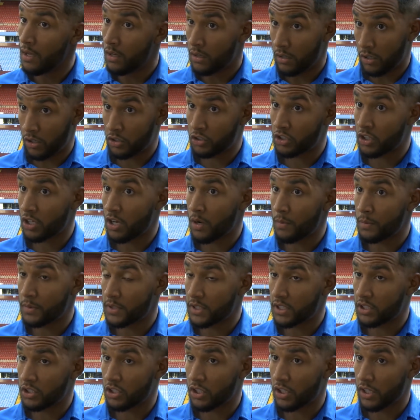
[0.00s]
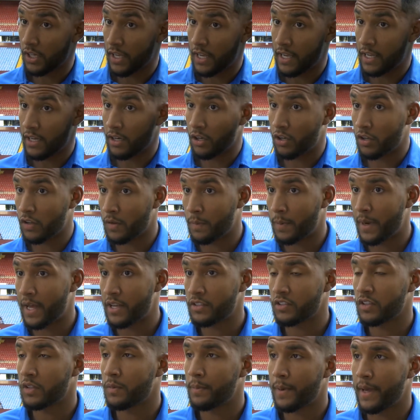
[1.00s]
Lots of competition, yeah. You look at the
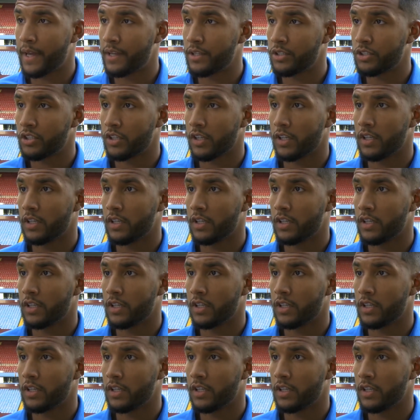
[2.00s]
players on the bench